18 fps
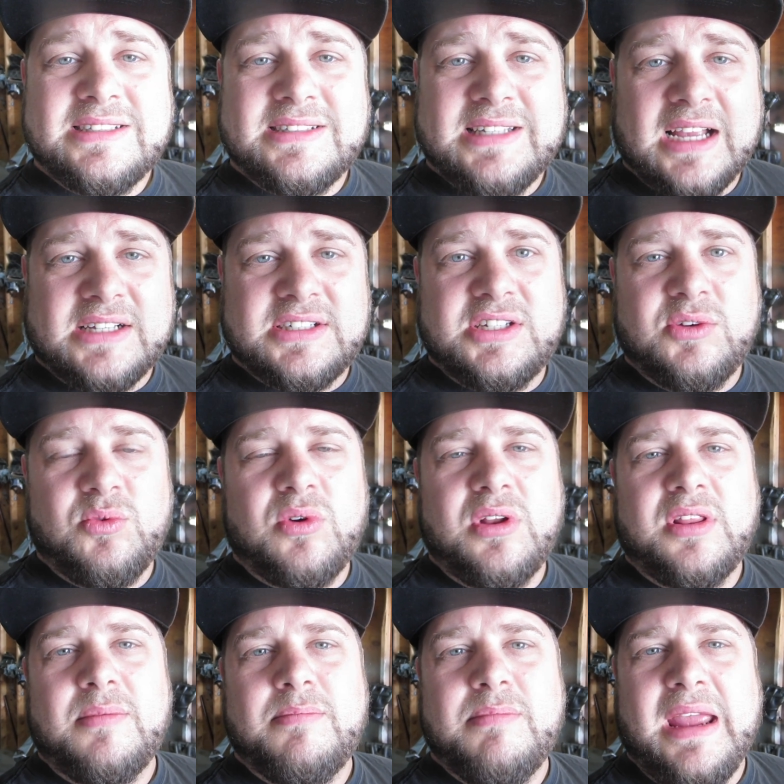is actually
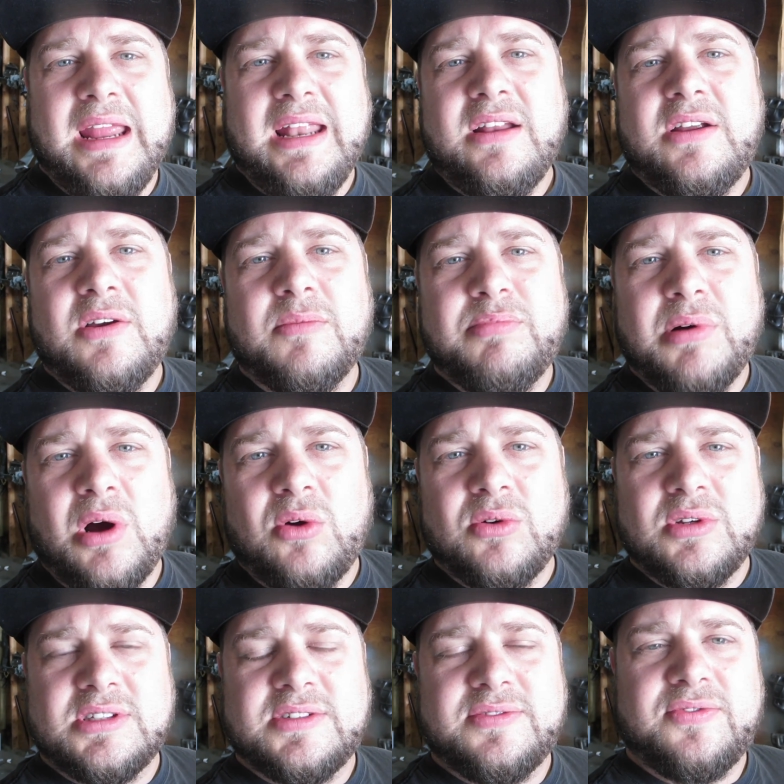one of the main
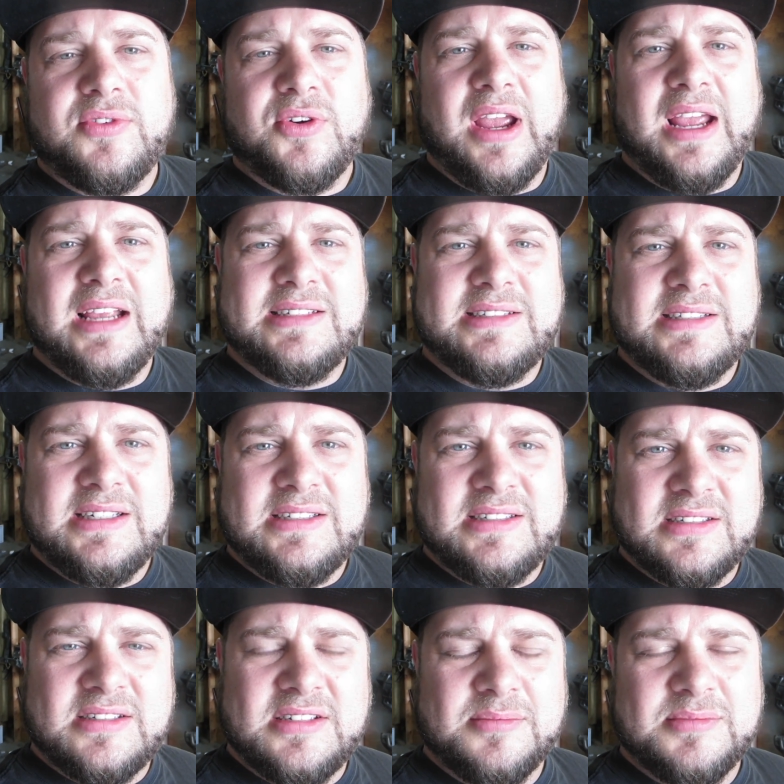components for AC
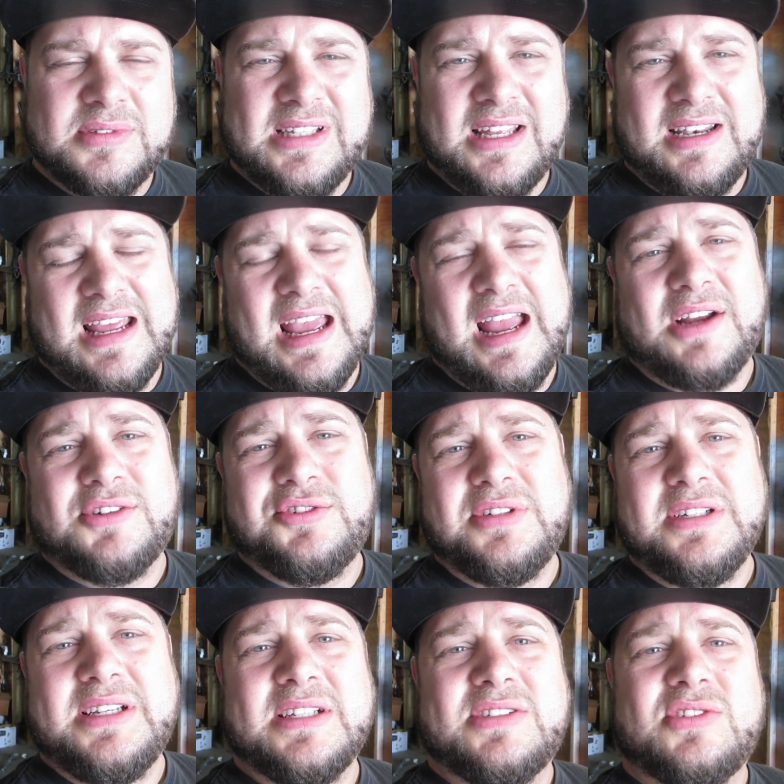systems that
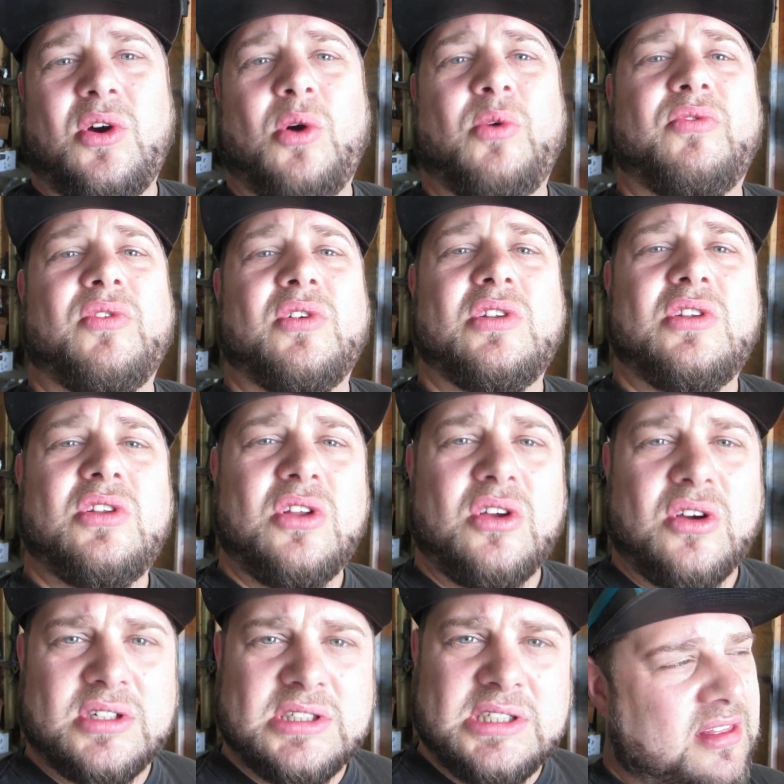actually gets
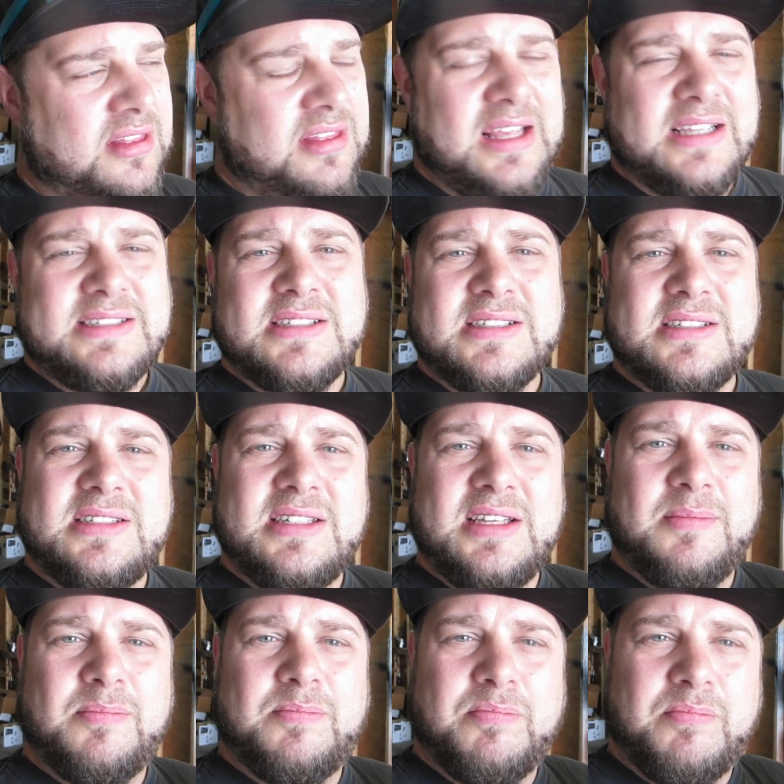overlooked. This is
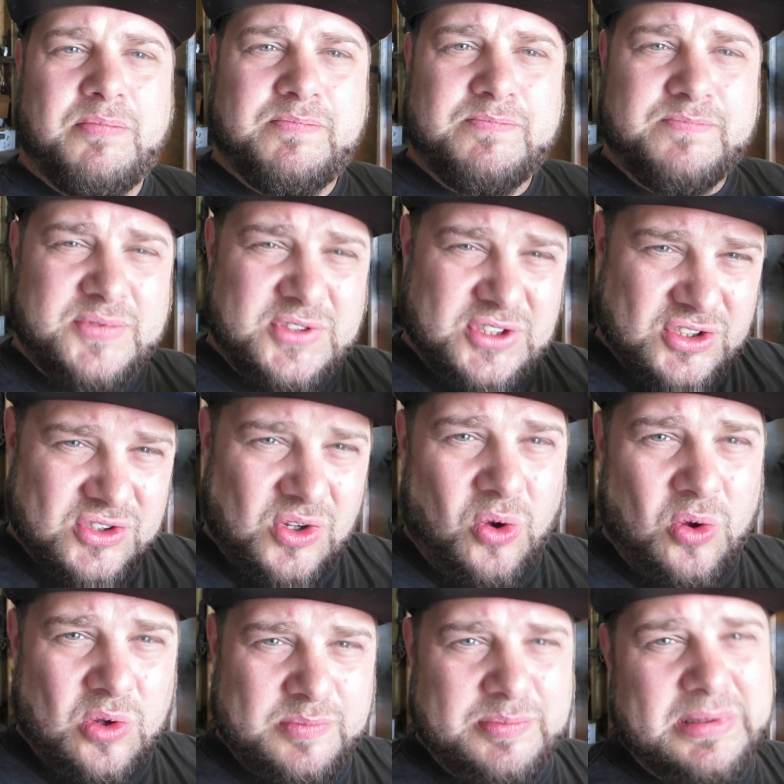the
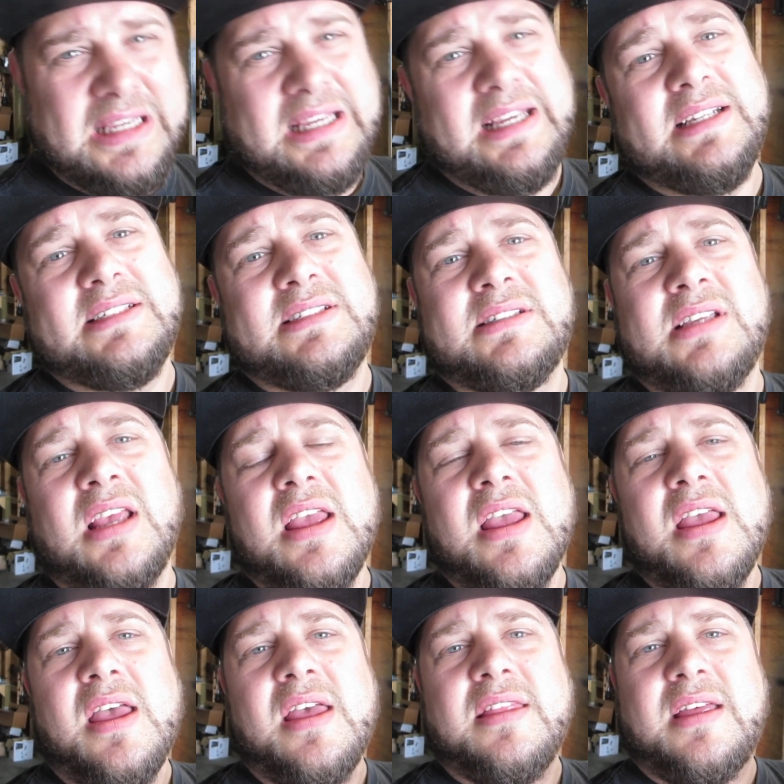sole piece
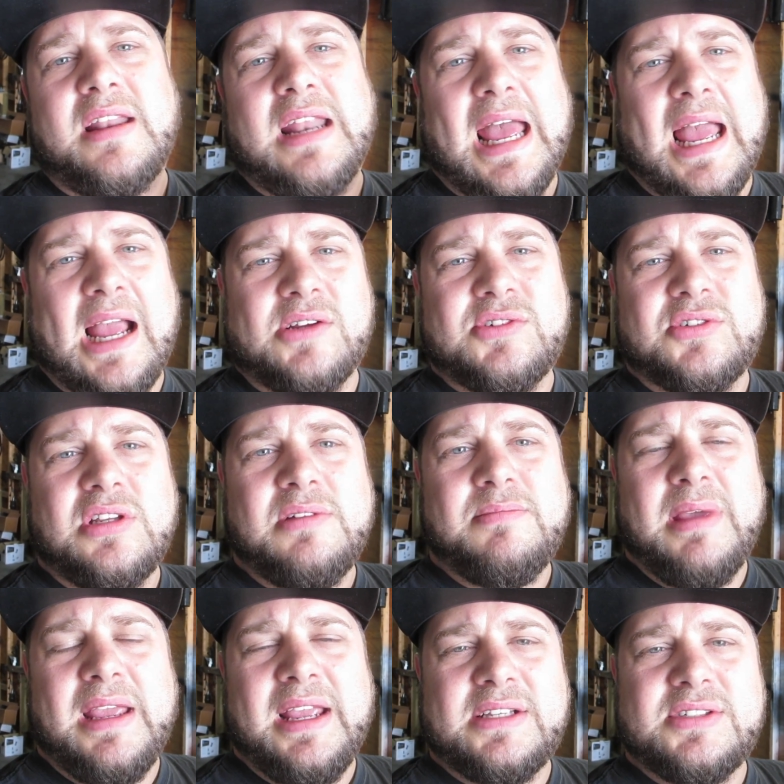that actually
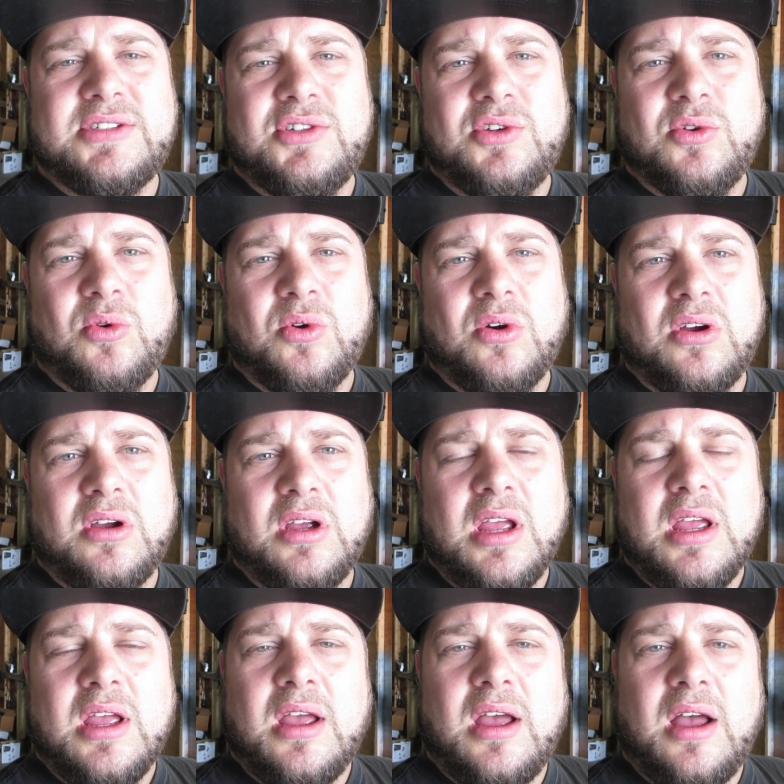makes your
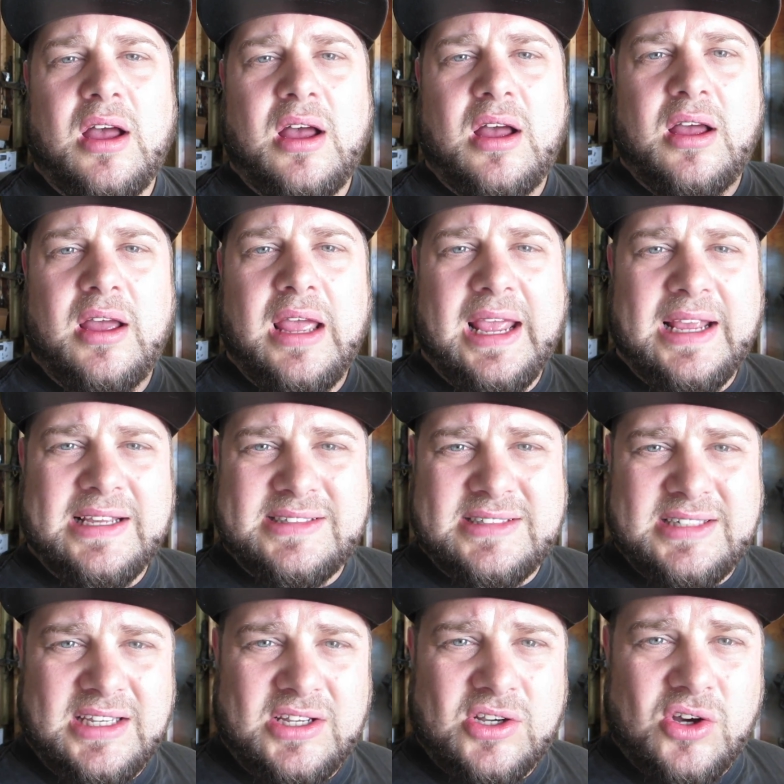AC